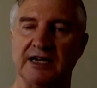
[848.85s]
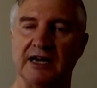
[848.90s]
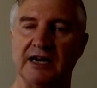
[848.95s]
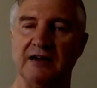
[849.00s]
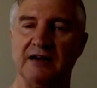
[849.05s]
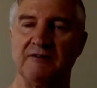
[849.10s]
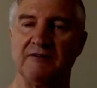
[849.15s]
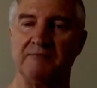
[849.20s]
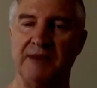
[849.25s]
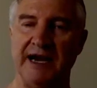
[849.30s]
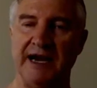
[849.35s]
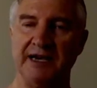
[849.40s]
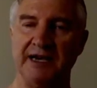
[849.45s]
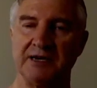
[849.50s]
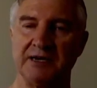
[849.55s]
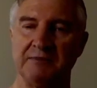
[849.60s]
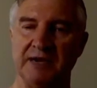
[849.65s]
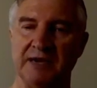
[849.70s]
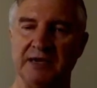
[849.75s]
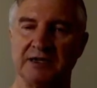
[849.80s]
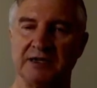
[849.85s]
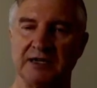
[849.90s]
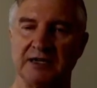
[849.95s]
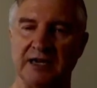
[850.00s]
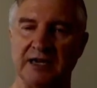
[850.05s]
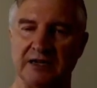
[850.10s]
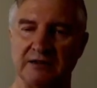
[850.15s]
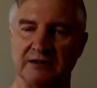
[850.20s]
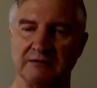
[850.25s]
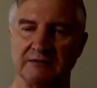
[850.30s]
a band of men
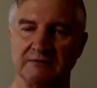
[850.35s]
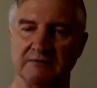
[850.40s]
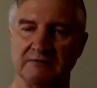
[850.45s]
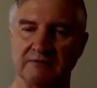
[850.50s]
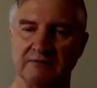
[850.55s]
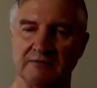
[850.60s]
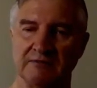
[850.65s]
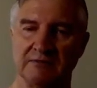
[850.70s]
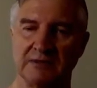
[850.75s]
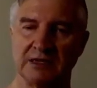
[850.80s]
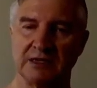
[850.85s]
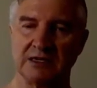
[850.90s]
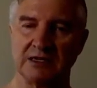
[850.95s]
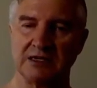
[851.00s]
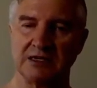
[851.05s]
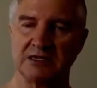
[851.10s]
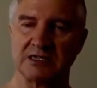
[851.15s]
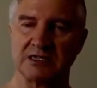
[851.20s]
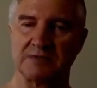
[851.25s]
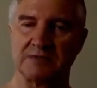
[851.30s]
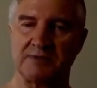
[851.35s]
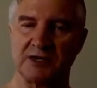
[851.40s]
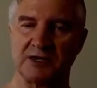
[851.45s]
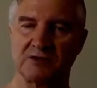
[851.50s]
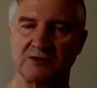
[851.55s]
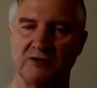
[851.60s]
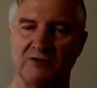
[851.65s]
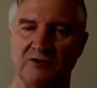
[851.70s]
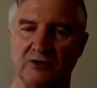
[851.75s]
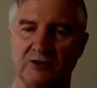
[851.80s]
together,
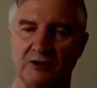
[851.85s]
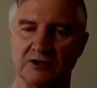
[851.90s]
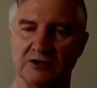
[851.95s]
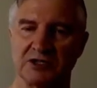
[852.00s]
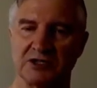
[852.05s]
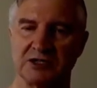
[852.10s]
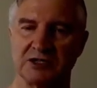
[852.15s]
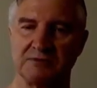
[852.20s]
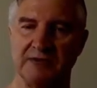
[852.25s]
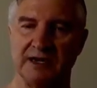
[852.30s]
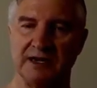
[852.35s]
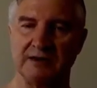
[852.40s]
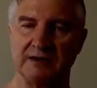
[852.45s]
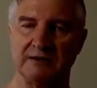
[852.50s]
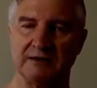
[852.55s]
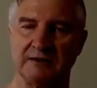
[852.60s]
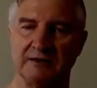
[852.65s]
special forces men,